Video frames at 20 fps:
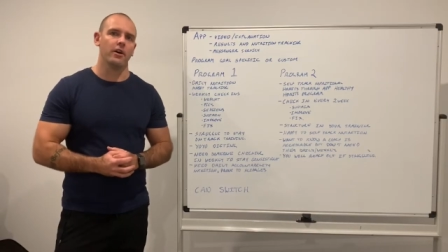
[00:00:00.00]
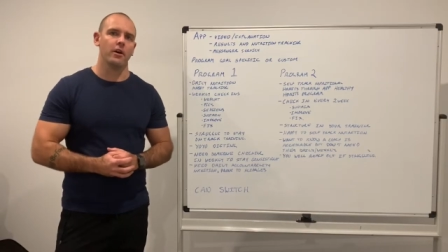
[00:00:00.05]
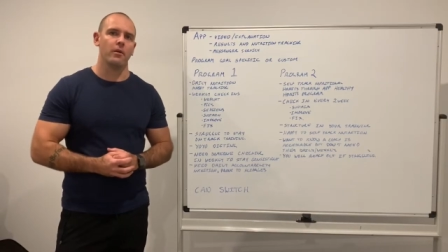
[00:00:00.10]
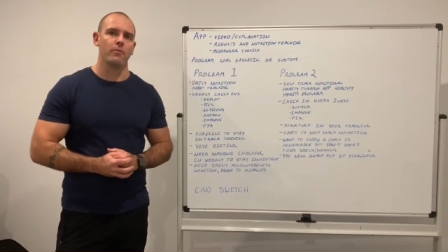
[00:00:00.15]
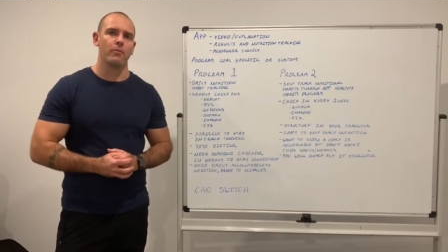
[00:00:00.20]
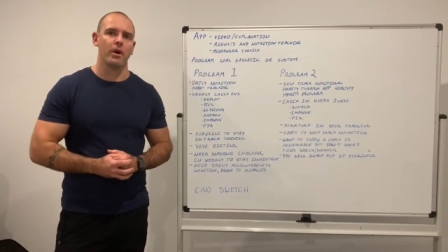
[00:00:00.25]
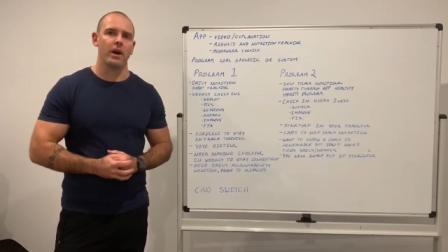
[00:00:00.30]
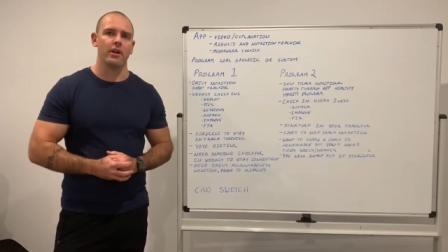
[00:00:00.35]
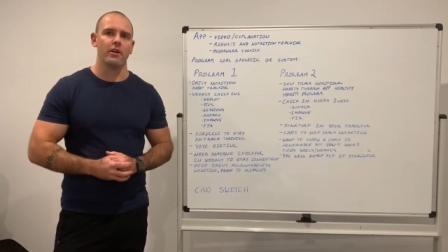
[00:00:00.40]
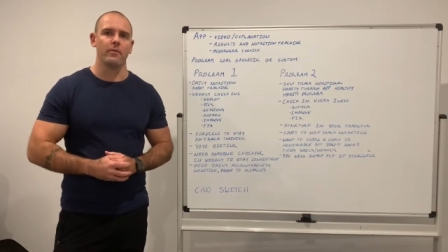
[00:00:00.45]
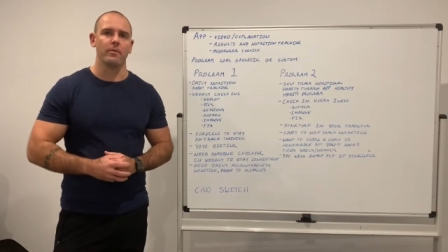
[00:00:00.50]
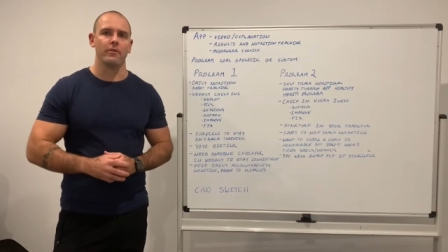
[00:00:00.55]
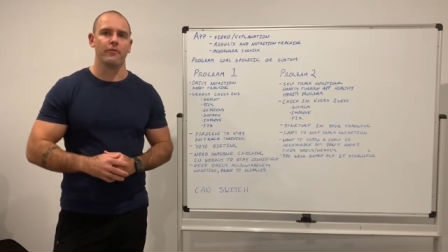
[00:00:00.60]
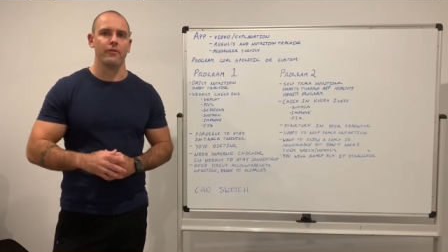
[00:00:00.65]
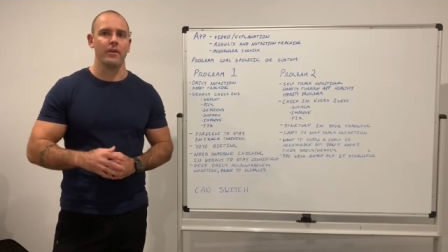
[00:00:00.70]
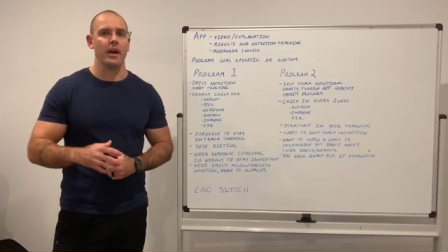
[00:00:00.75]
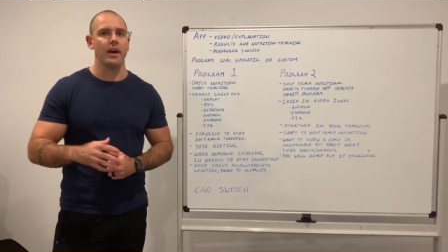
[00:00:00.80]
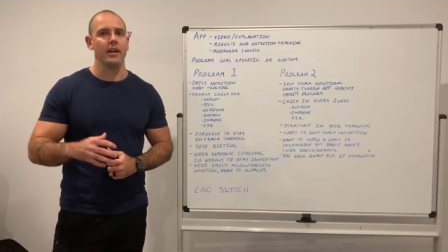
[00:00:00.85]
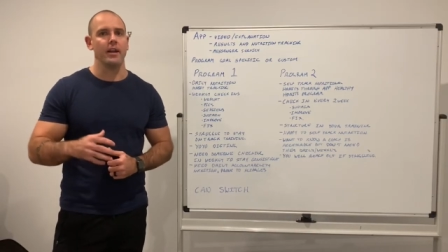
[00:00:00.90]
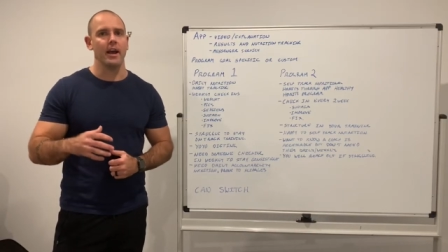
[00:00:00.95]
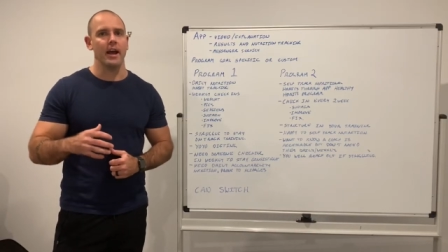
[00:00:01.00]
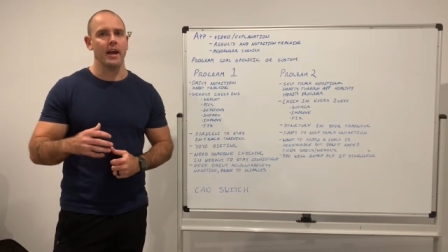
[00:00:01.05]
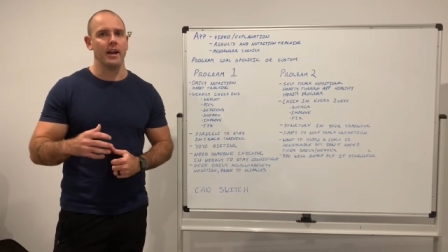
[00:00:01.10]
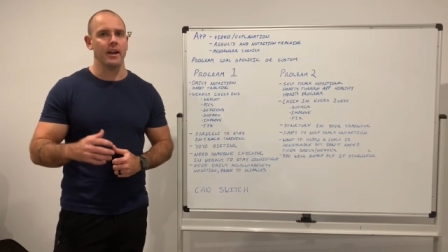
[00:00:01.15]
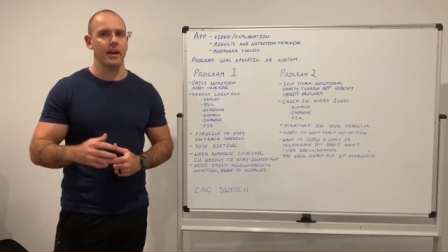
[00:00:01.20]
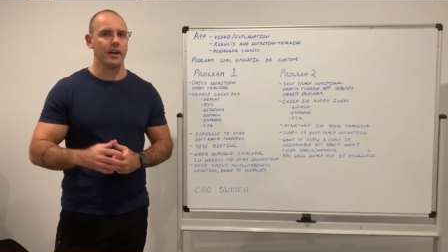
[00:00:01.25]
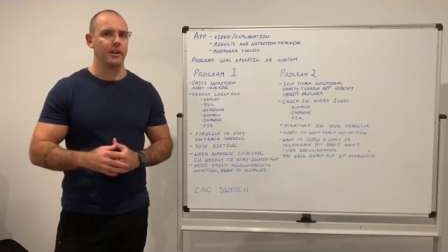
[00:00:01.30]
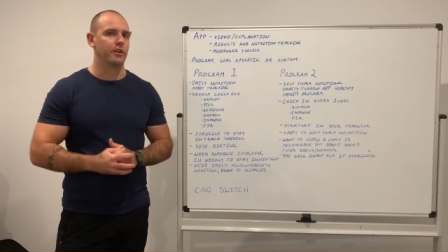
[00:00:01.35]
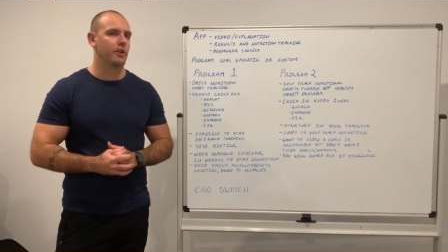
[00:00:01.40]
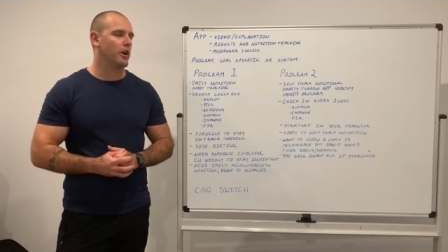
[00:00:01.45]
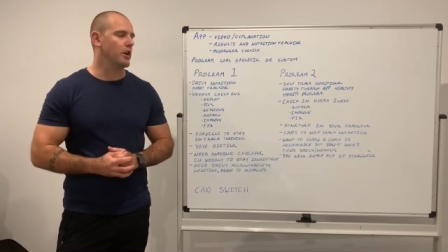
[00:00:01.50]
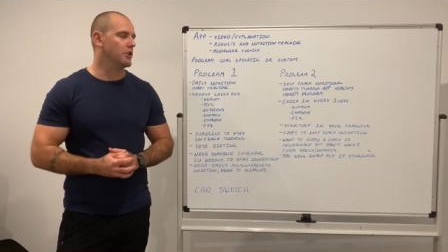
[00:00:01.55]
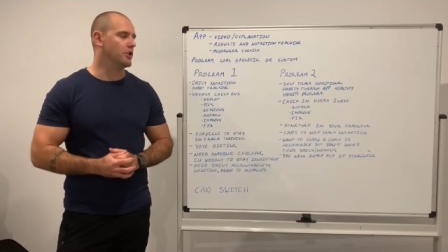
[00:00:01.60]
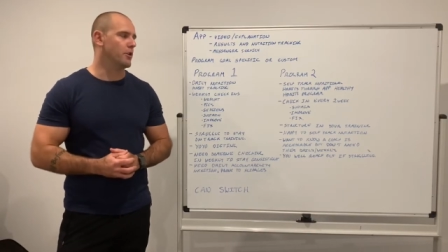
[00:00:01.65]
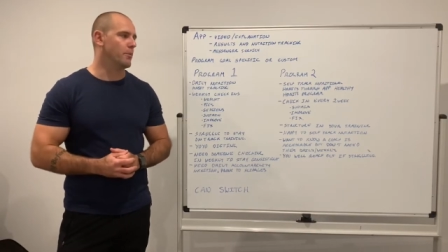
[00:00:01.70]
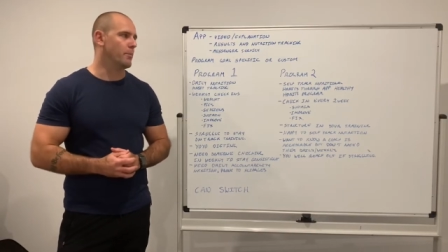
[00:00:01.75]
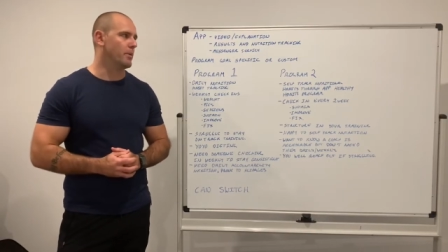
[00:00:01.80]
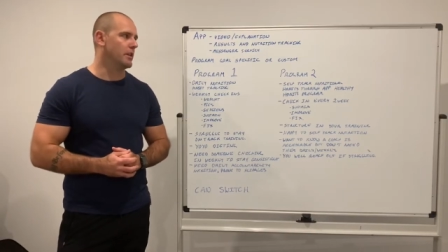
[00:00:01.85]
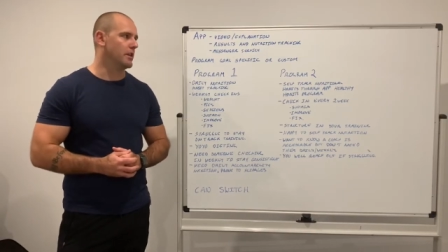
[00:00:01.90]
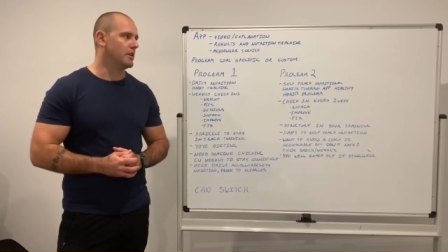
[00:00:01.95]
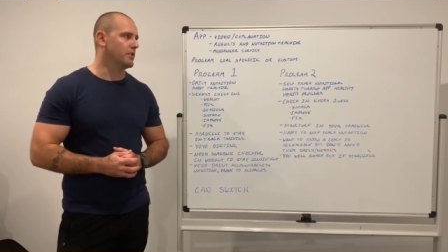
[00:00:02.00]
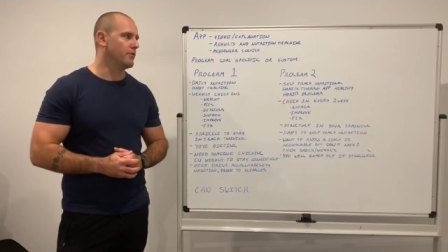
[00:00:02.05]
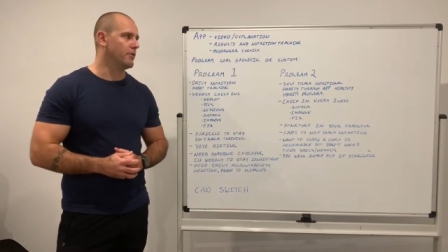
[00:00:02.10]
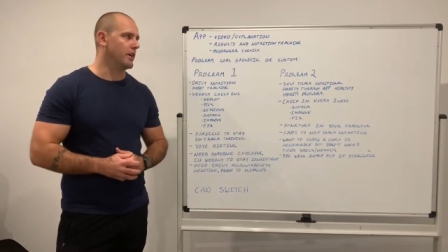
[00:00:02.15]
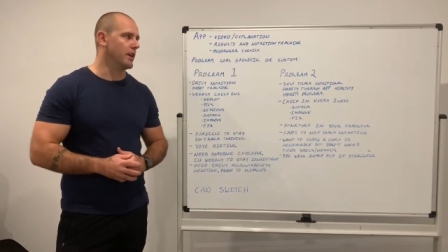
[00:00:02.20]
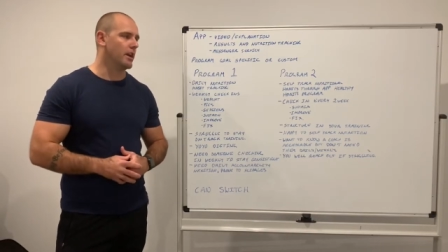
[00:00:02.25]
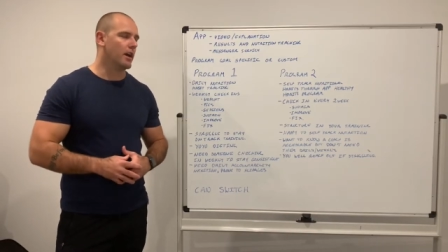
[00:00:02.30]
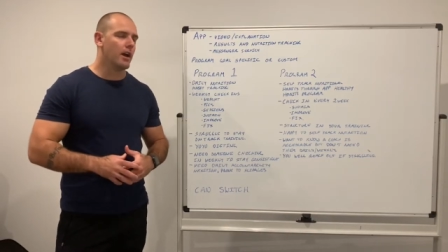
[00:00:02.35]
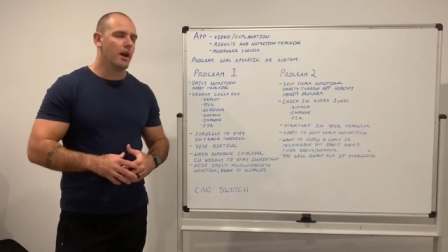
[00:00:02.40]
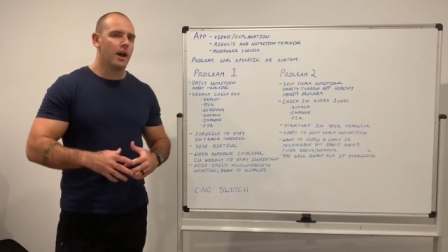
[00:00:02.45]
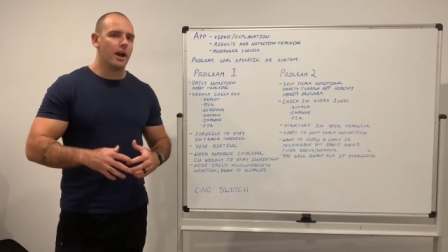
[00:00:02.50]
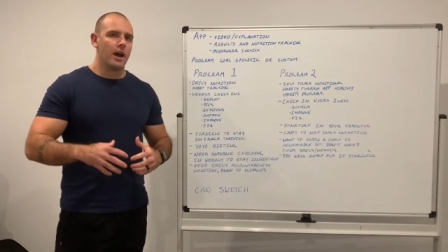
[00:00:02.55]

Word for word: I'm Brad, I'm the founder and head coach at Police Fit.